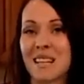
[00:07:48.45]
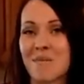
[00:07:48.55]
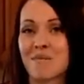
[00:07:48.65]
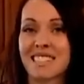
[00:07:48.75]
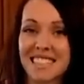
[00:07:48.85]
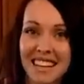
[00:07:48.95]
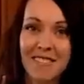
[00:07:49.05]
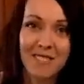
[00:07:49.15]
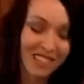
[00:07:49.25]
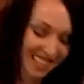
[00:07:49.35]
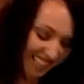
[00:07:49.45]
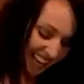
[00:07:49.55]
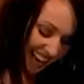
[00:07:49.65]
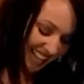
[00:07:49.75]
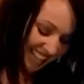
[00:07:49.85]
something
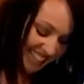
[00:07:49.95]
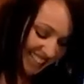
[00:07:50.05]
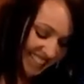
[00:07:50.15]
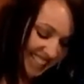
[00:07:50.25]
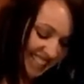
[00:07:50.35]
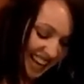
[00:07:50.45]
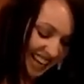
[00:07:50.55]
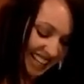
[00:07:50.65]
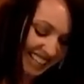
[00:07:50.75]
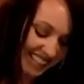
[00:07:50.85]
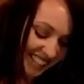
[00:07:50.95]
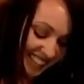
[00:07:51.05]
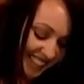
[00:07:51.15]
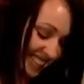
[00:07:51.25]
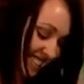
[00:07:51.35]
savory and you just need that kick.